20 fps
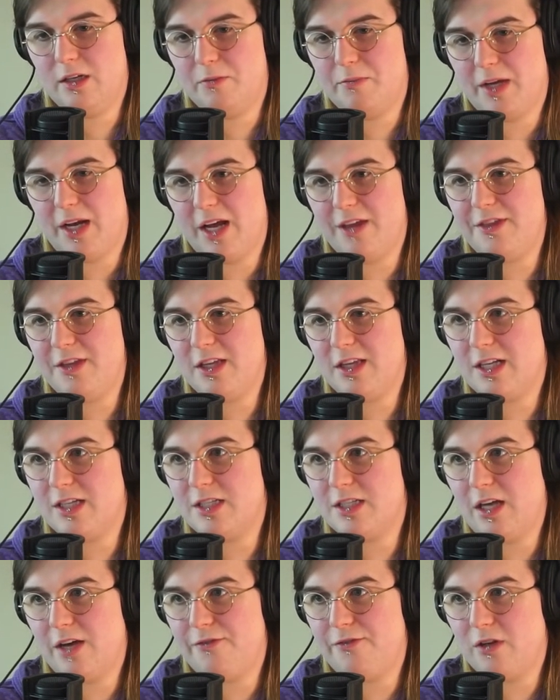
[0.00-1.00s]
bit. I think
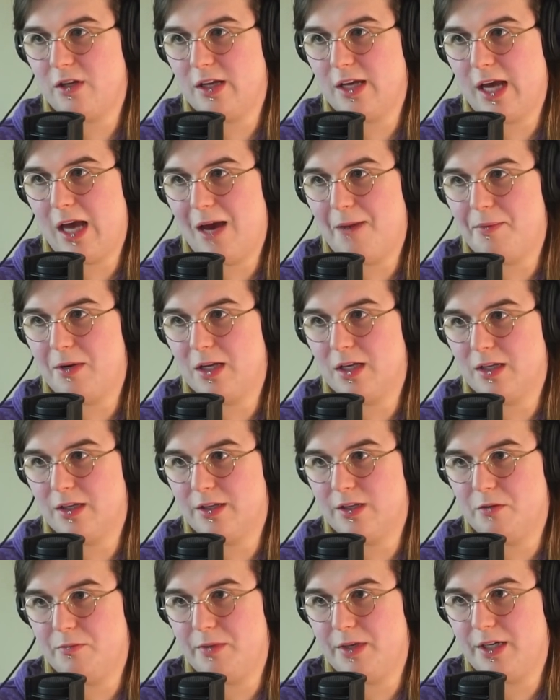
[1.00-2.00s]
that's definitely happening a
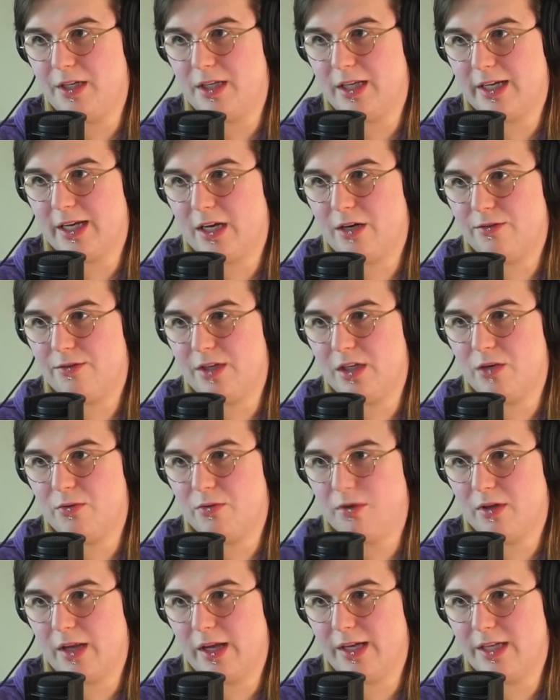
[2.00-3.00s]
little bit. Like, I don't think
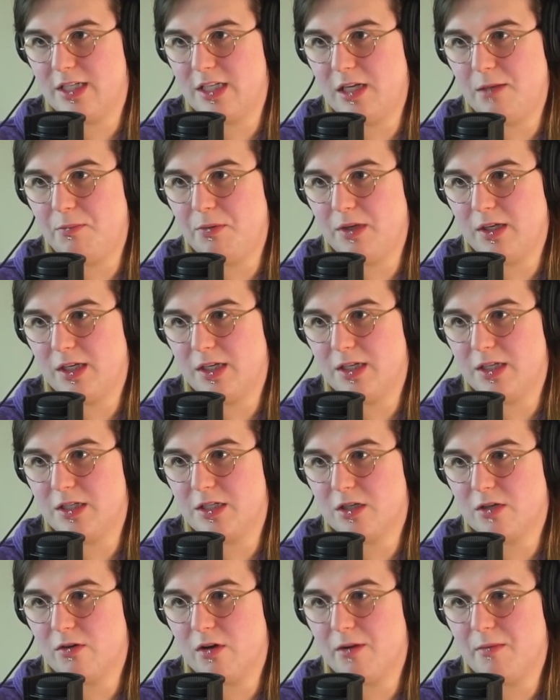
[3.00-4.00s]
we're like deeply in
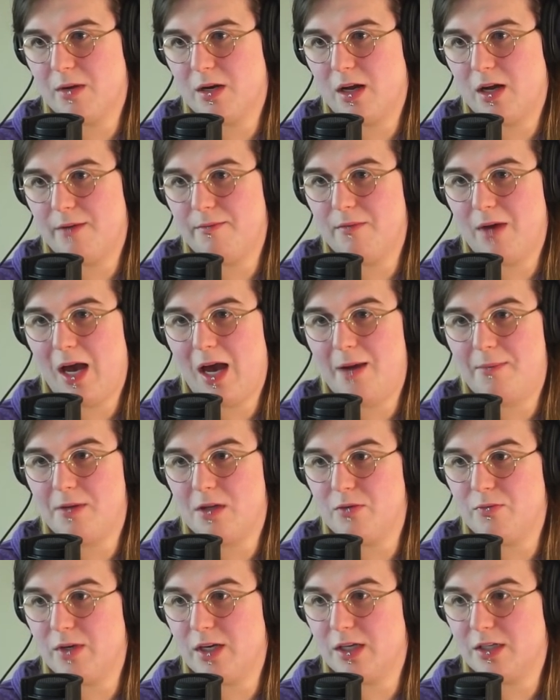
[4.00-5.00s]
disagreement. I'm happy
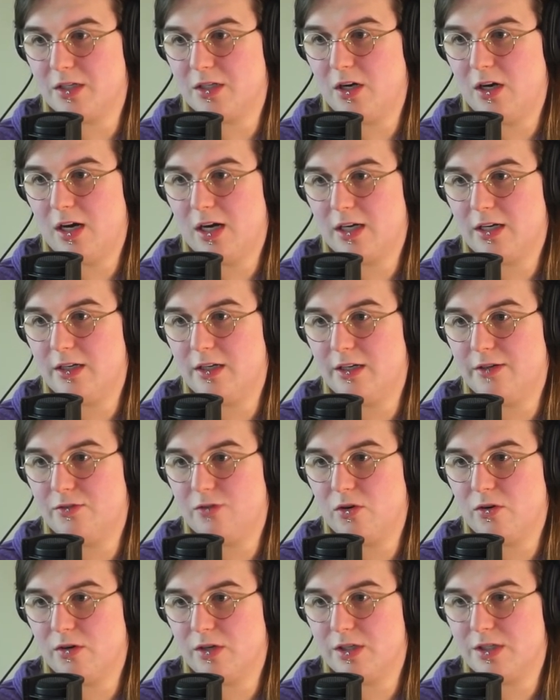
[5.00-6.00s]
that we got to talk, of
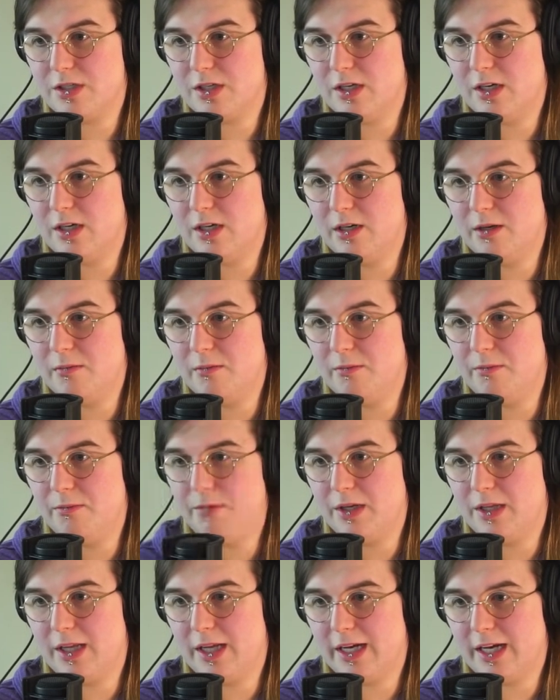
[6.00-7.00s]
course. Um,
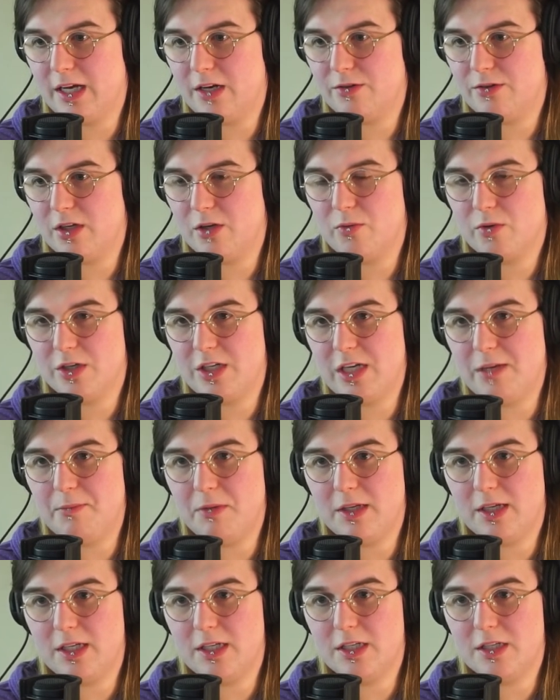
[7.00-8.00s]
but like, I don't think we're
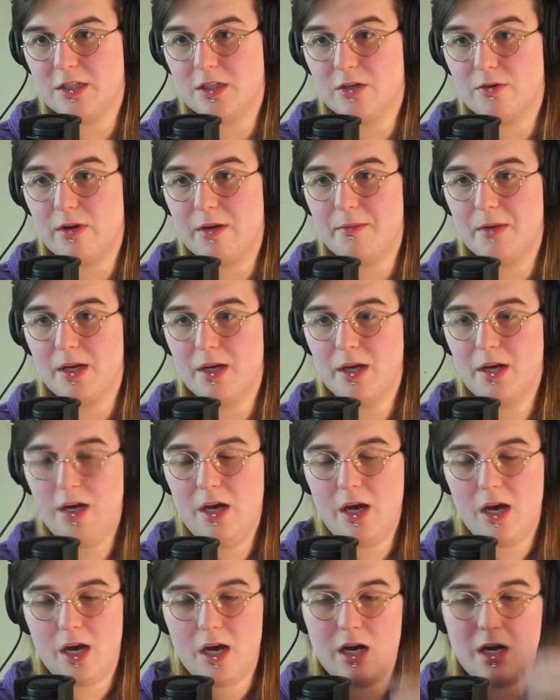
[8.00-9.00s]
deeply in disagreement.
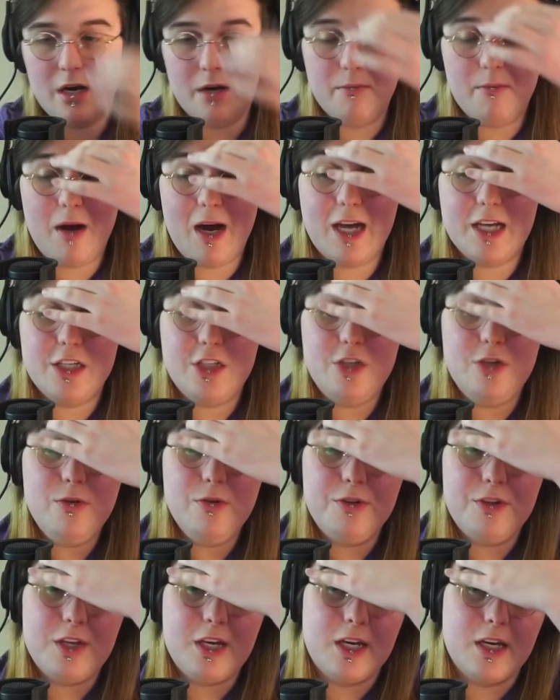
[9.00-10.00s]
Um, I do
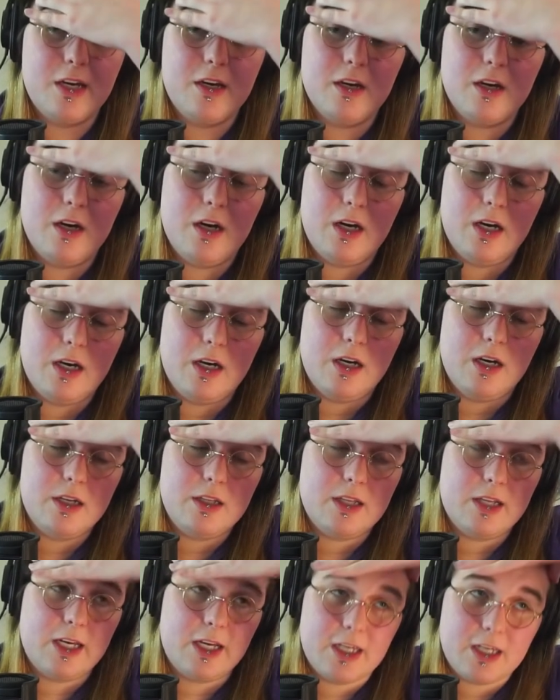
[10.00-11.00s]
think, uh,
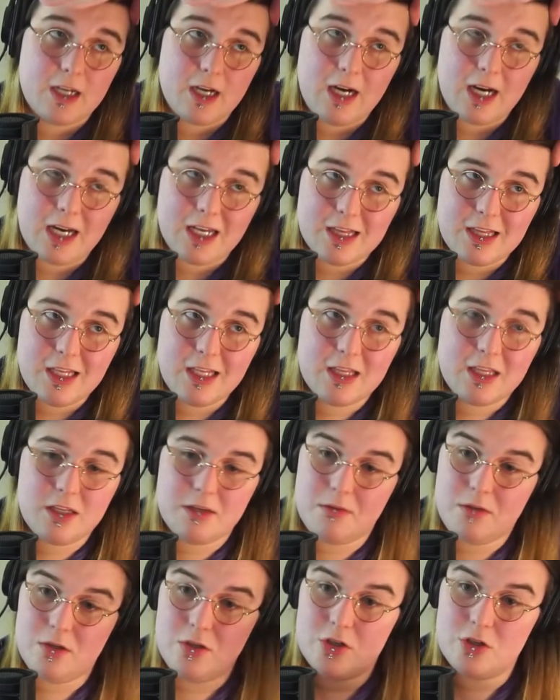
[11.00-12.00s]
like, I think
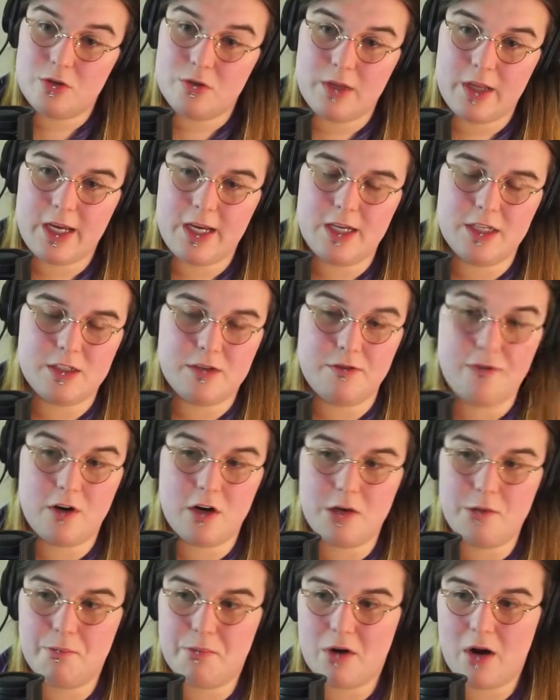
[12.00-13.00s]
that mutual aid is a
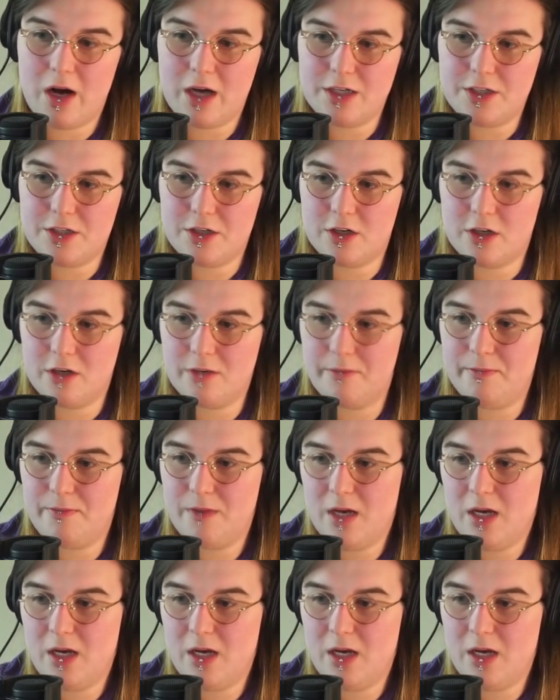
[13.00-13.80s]
very broad term,